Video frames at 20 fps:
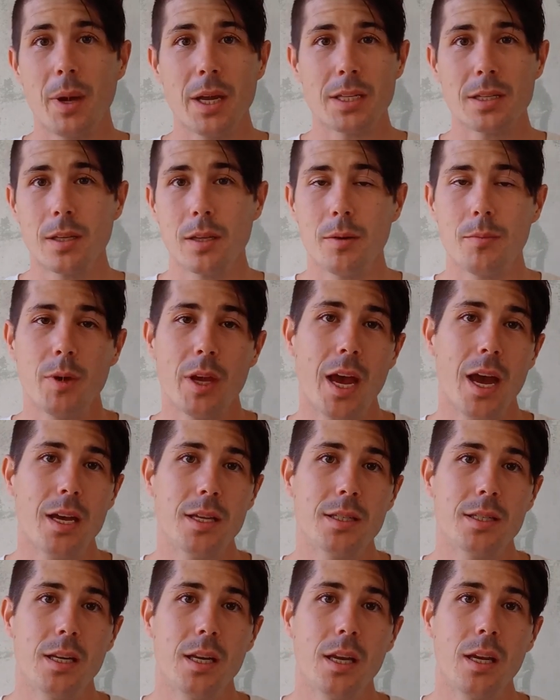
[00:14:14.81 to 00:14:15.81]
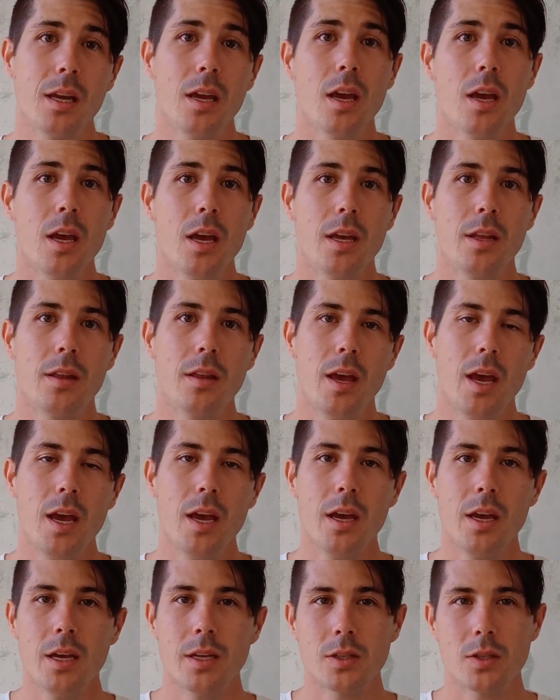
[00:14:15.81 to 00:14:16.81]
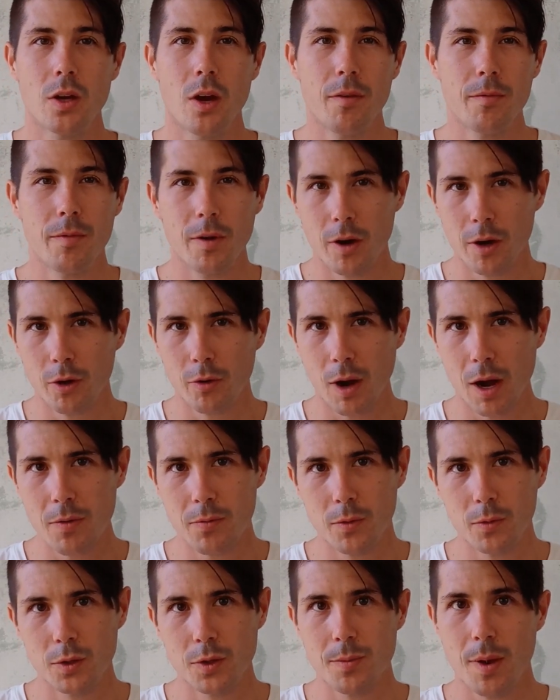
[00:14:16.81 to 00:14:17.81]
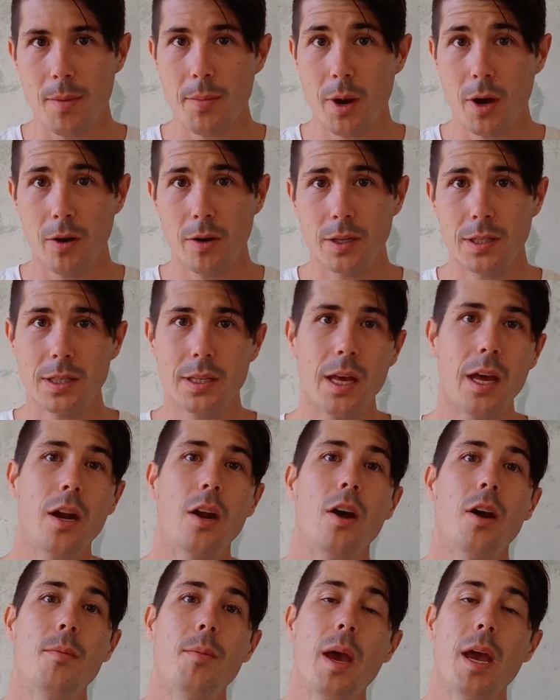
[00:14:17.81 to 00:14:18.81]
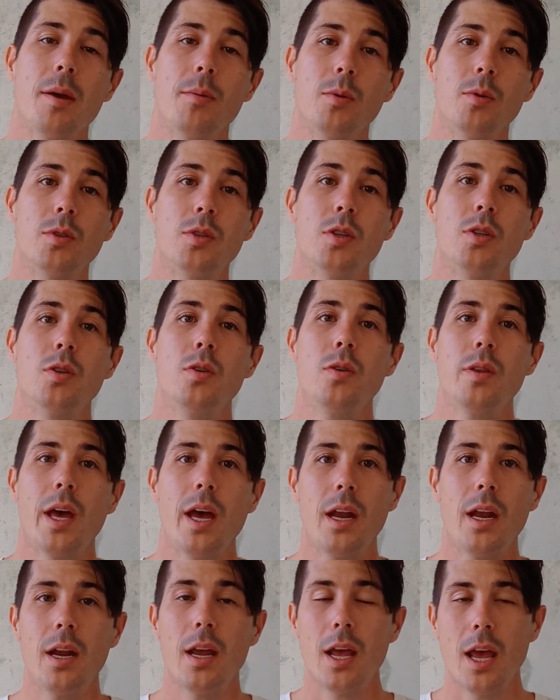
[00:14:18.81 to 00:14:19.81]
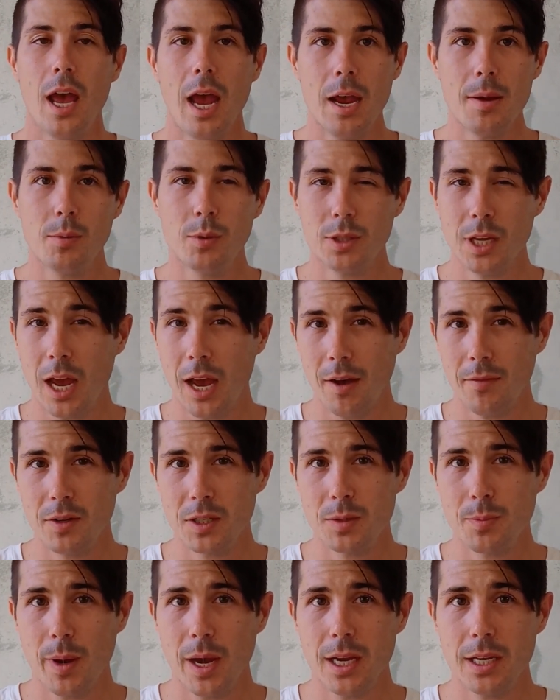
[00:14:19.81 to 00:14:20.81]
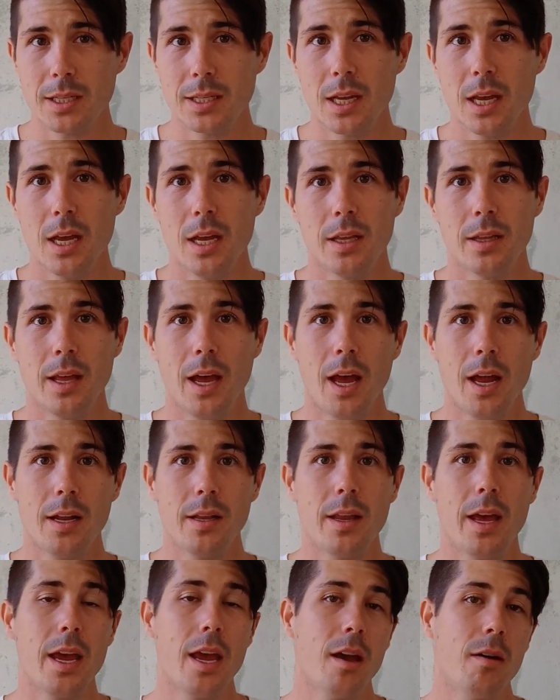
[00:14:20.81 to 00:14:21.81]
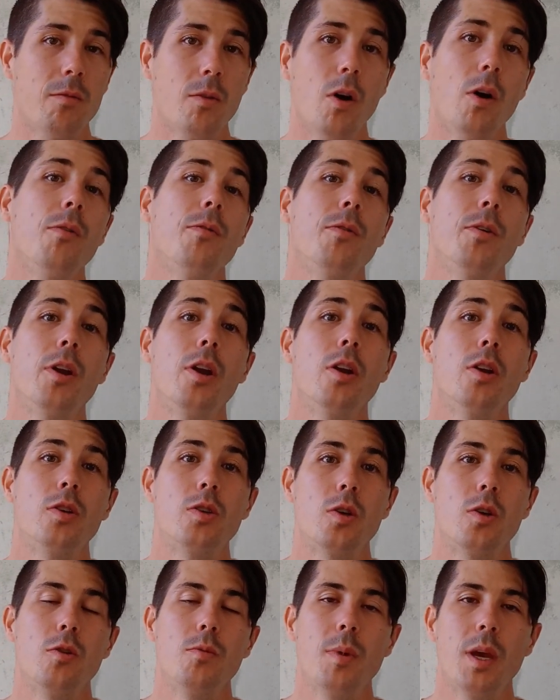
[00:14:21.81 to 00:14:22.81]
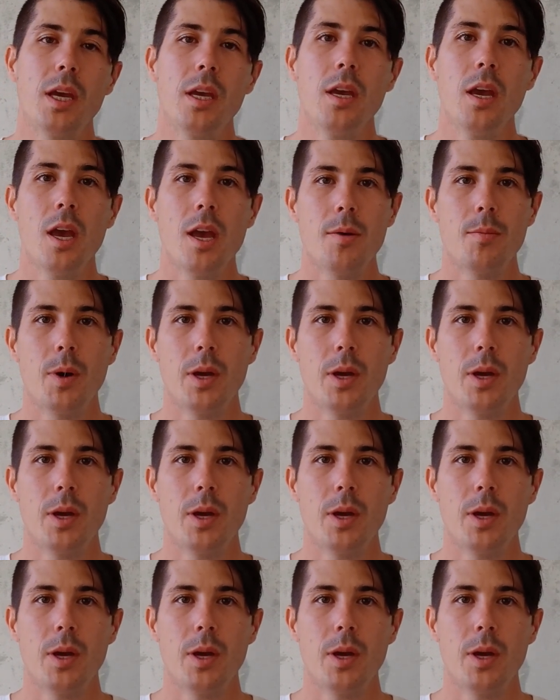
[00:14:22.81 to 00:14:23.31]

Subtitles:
Basically, I'd be house sitting there. And so I'm very grateful to my parents that I'm able to do that, able to have a space that they have offered to me.